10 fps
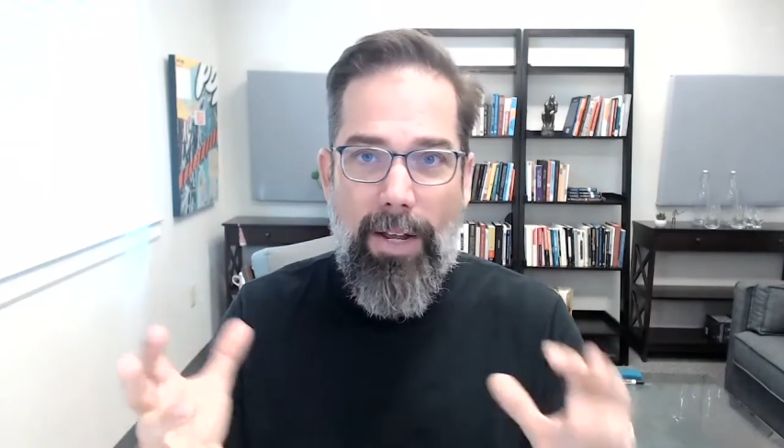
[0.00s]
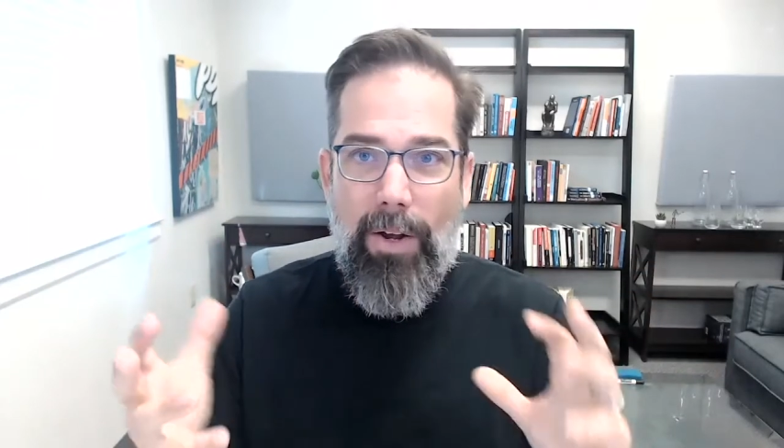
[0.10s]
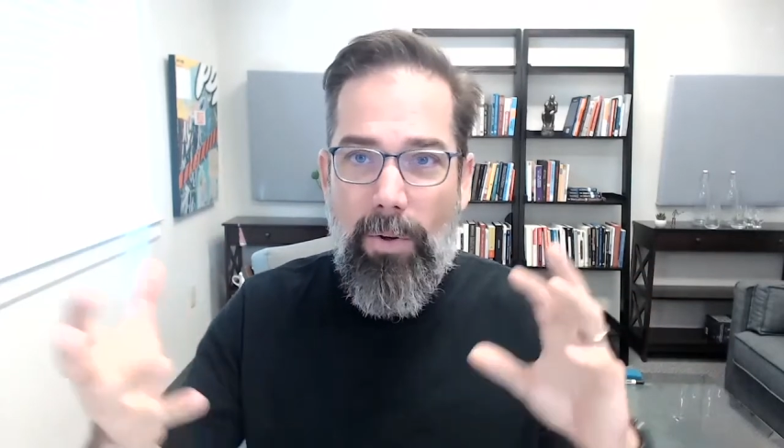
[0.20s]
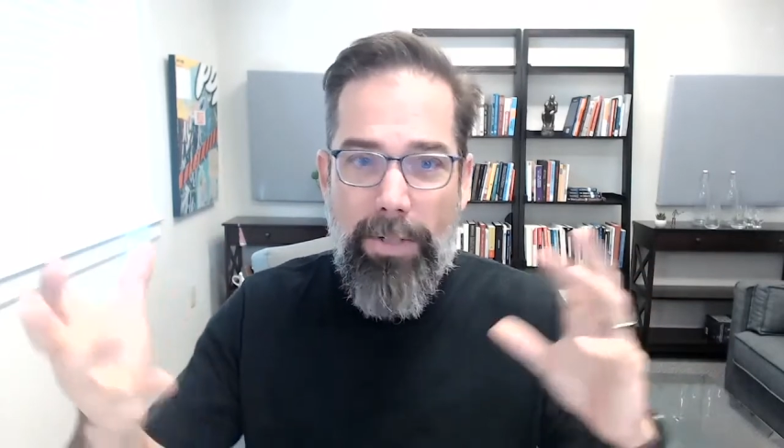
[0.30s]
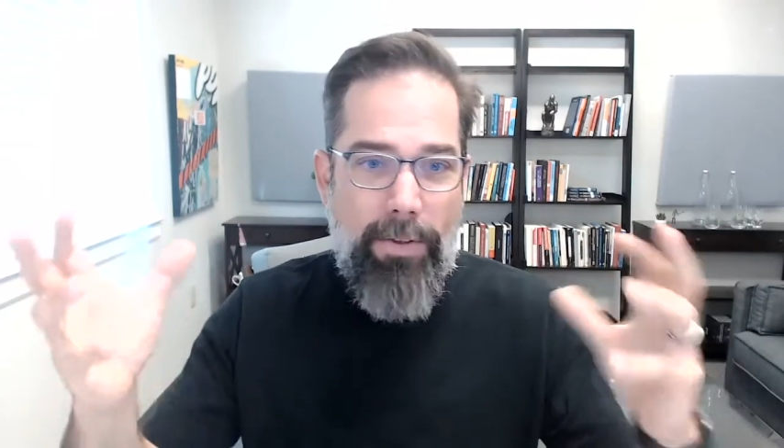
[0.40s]
a
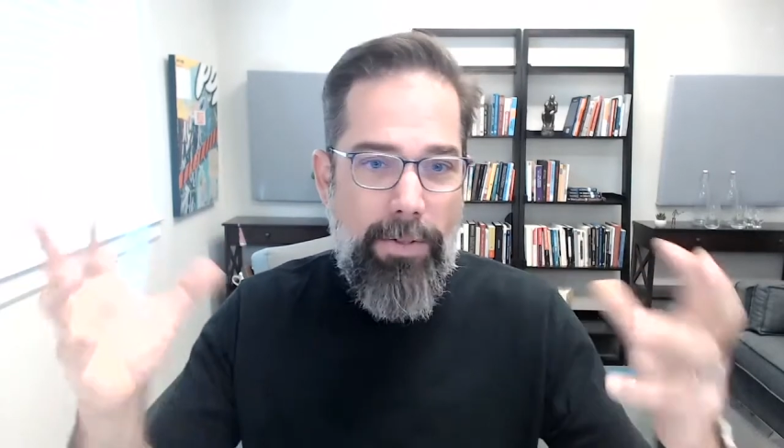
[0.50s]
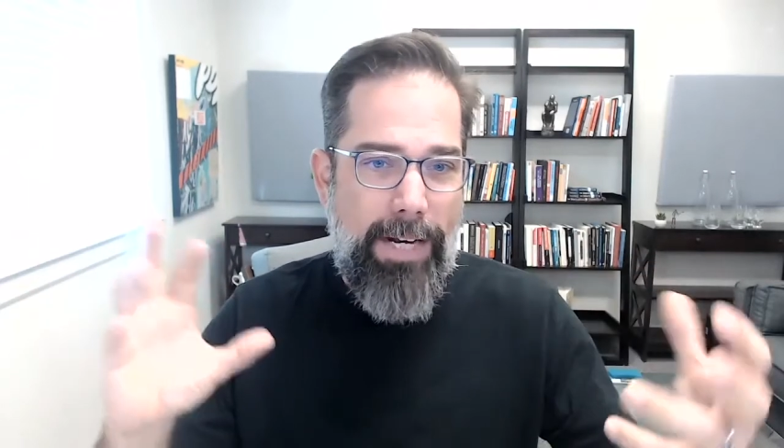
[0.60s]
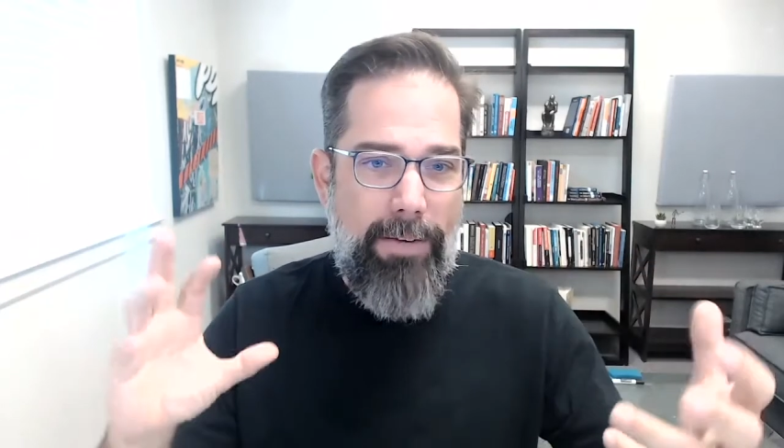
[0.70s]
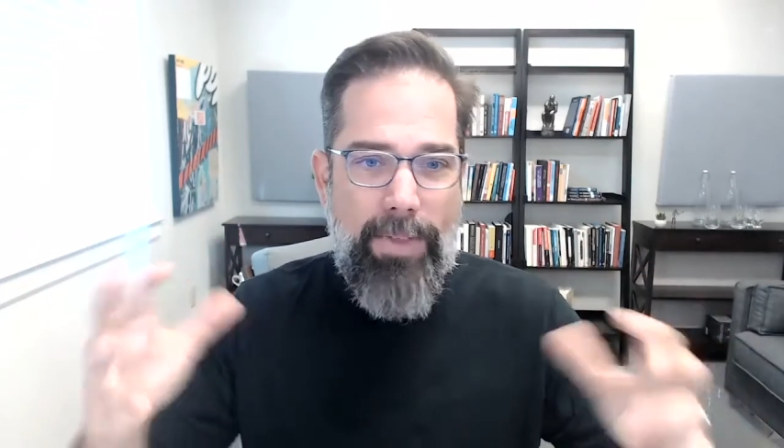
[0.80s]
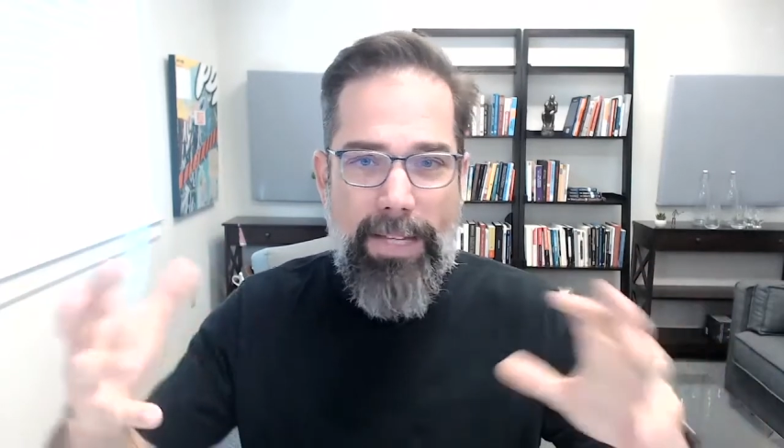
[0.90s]
whole nother
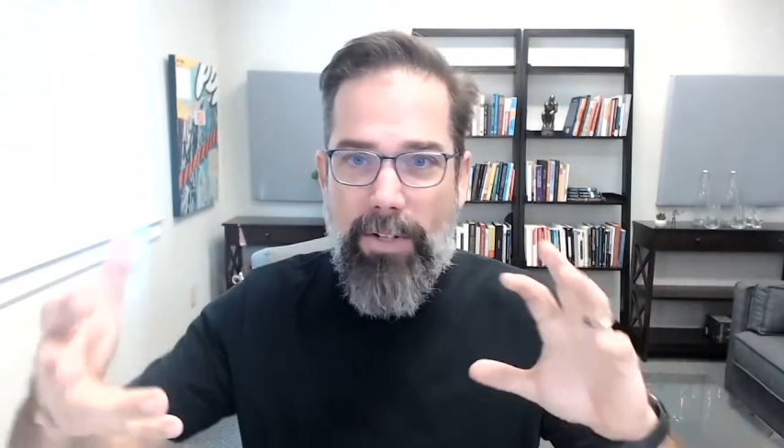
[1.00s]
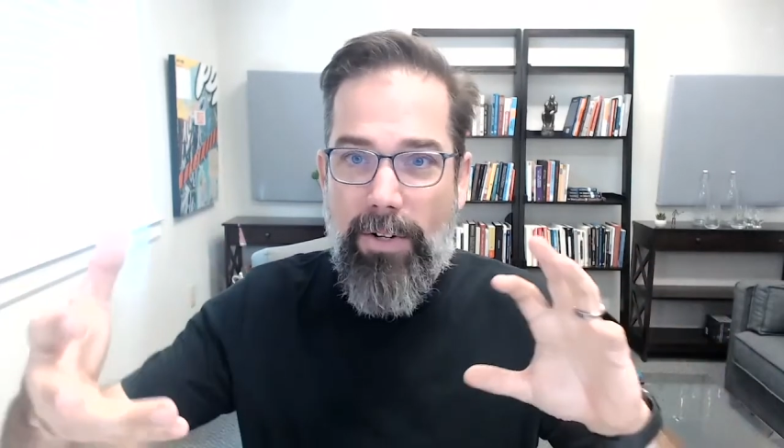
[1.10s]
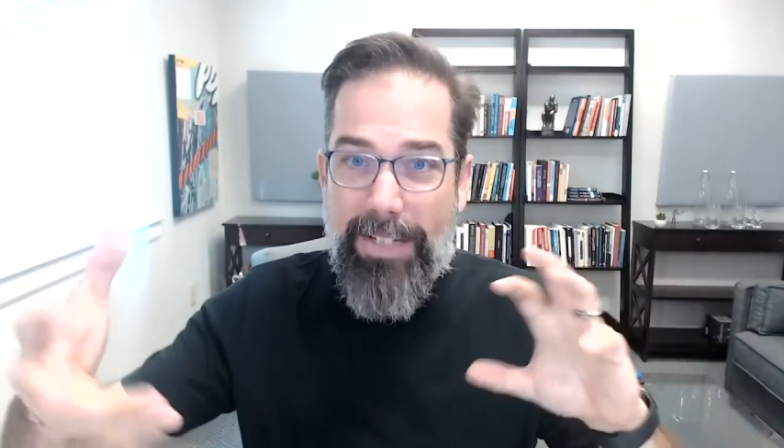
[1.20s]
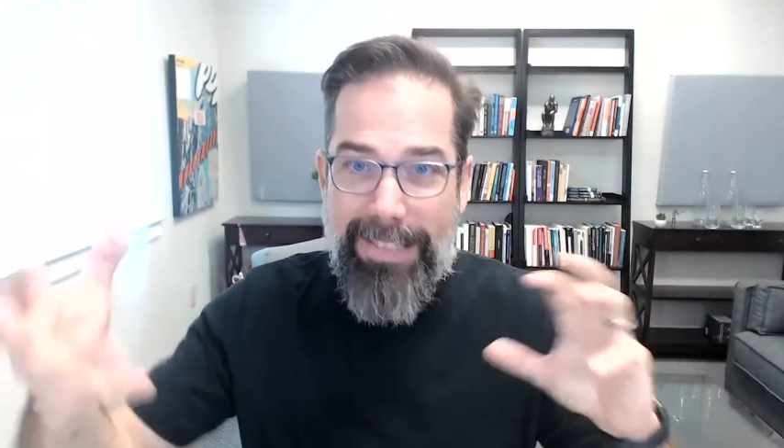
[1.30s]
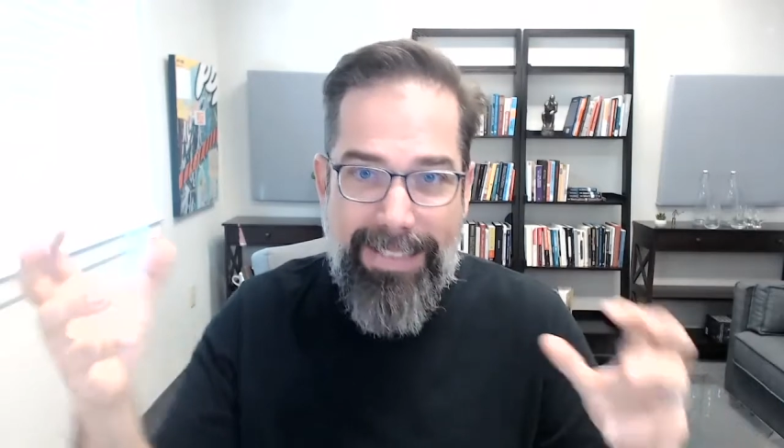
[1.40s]
set of things that
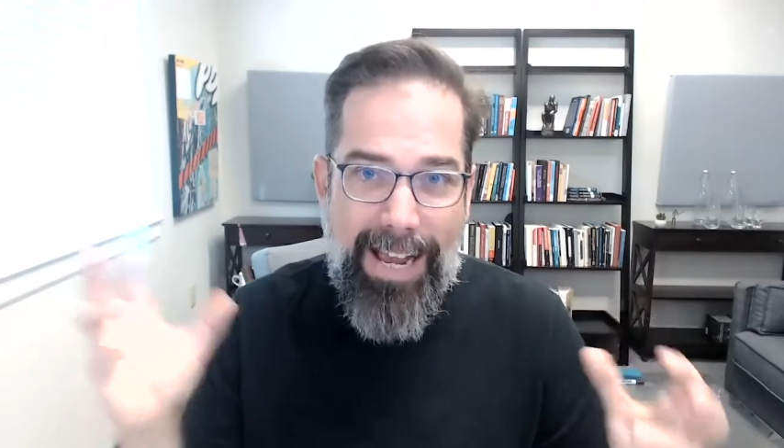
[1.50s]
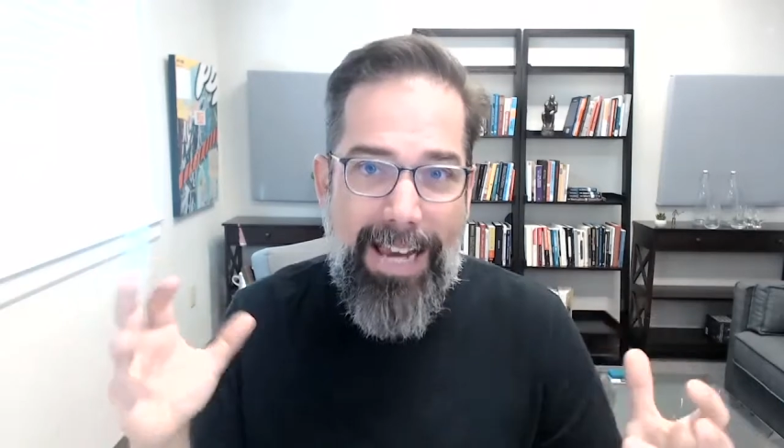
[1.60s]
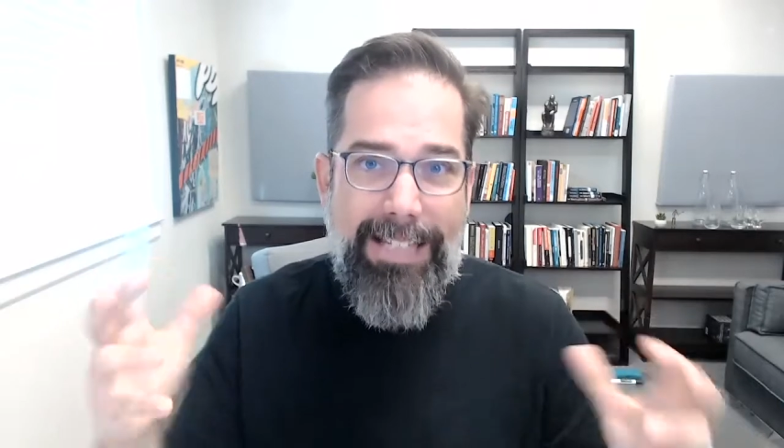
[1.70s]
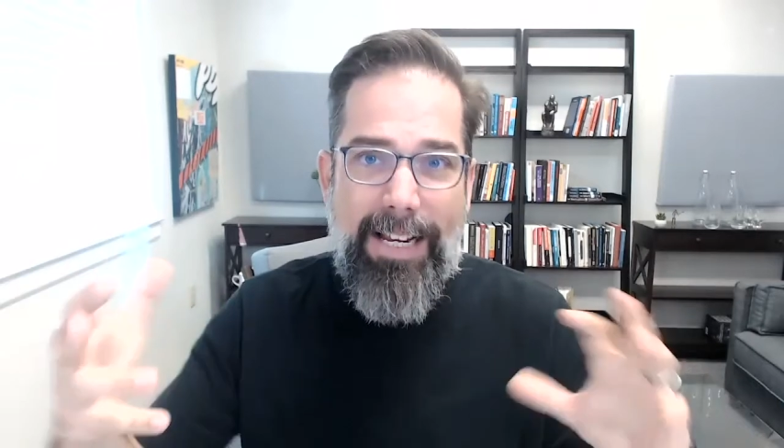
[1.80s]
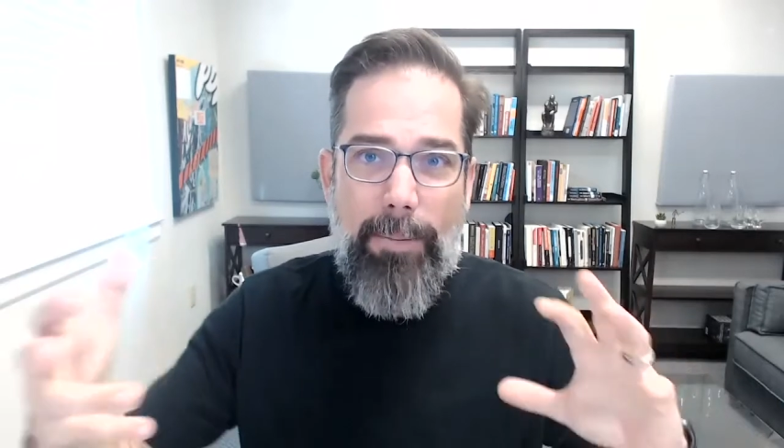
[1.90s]
are
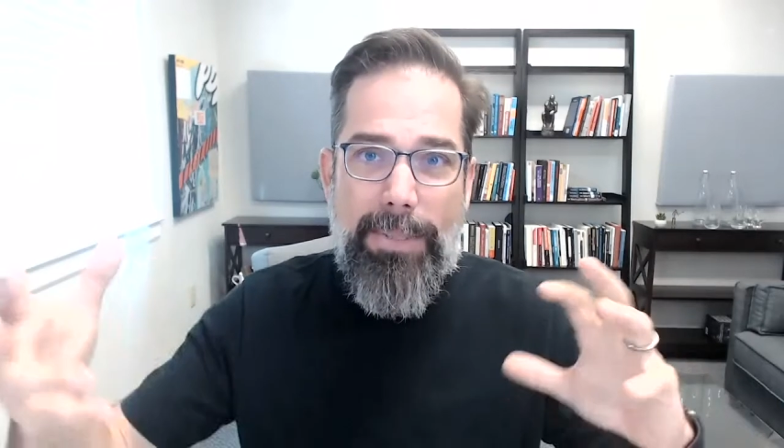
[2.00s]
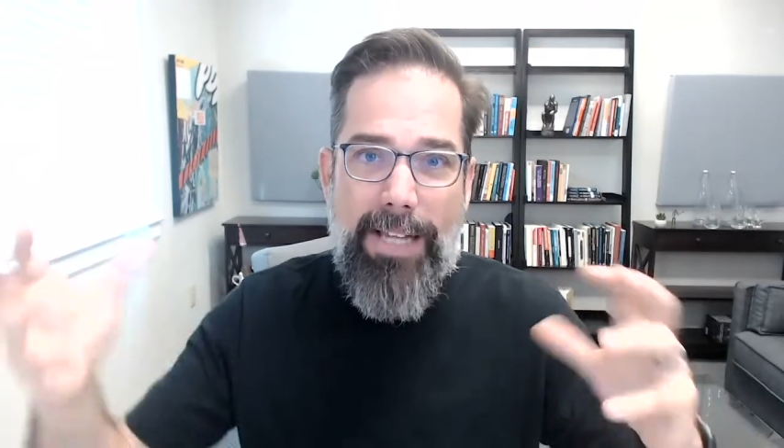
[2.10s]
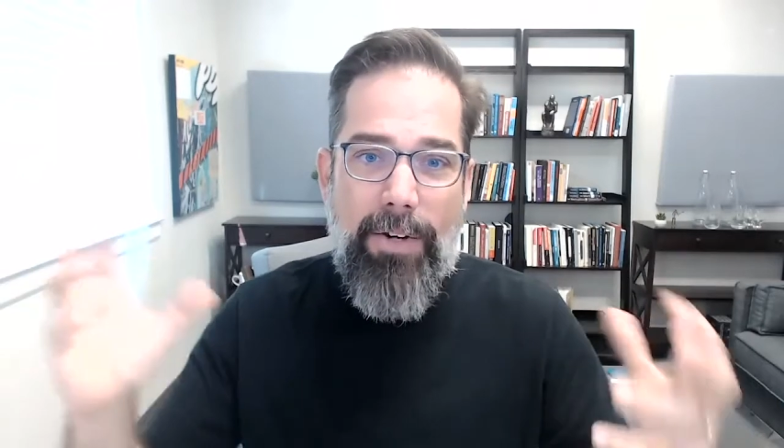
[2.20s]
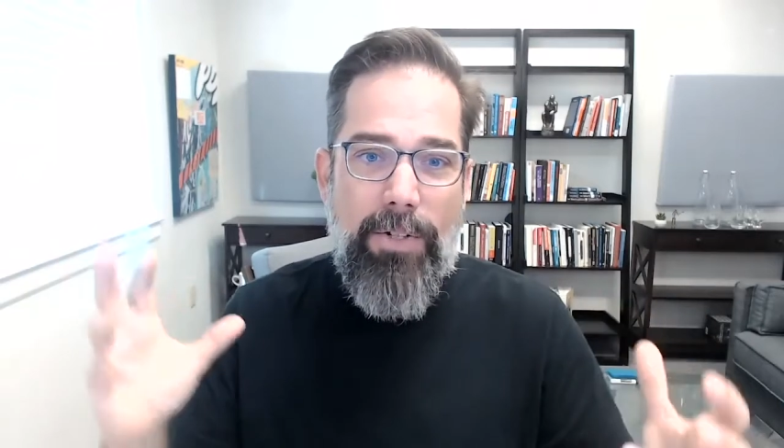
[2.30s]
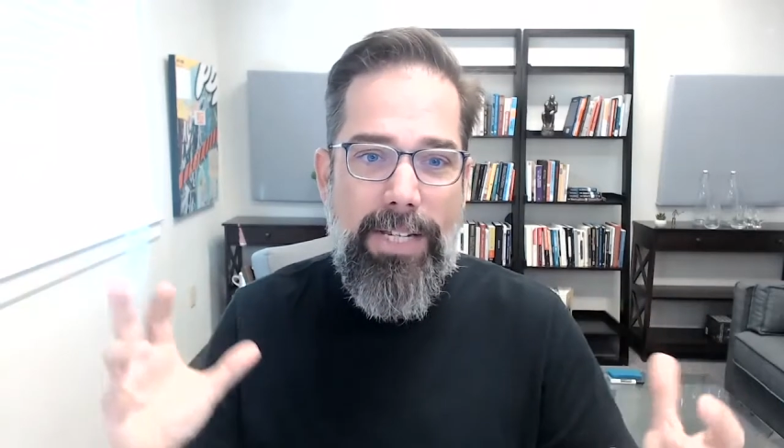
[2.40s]
designed to help us
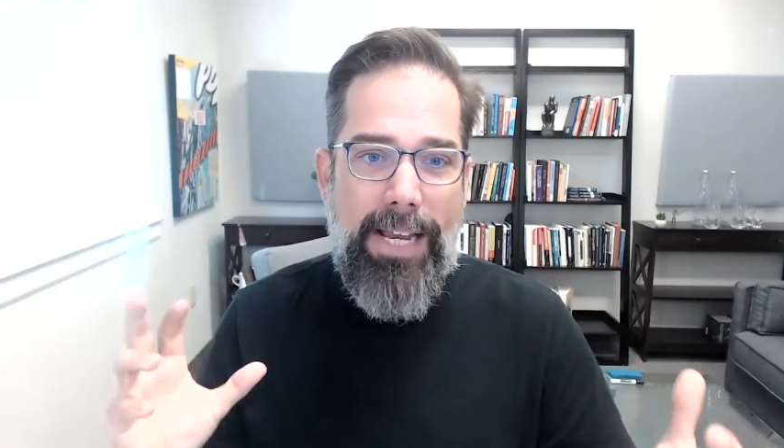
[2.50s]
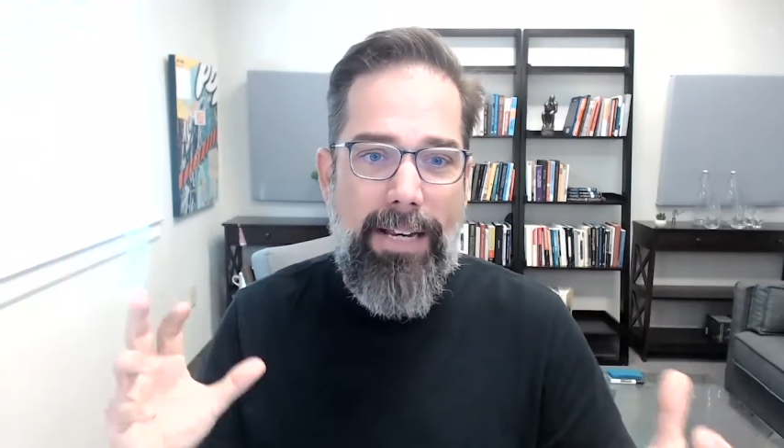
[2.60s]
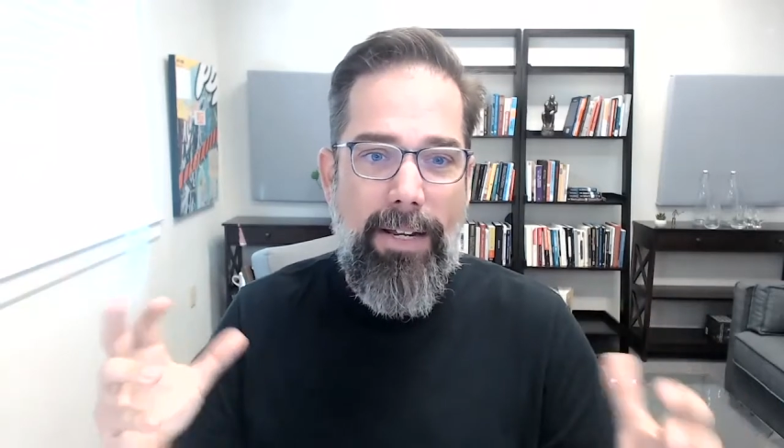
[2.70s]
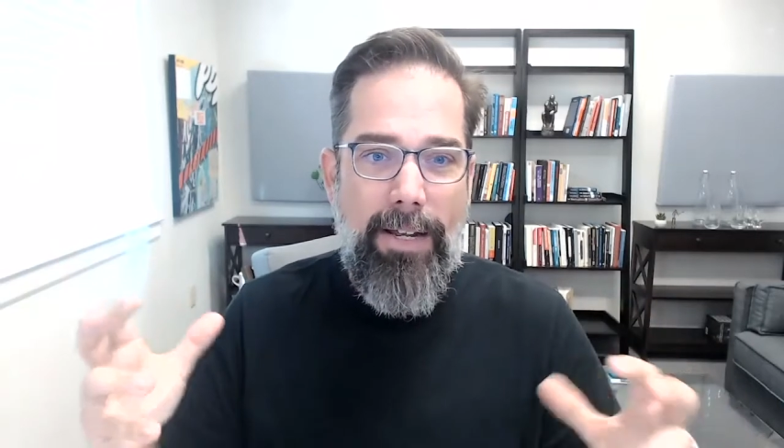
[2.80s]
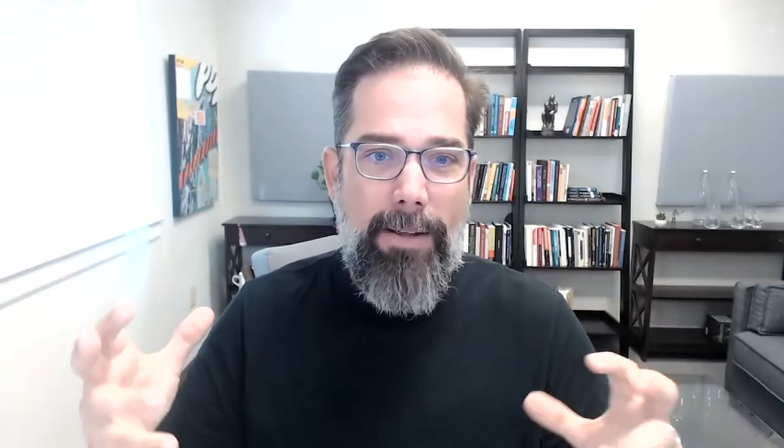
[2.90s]
understand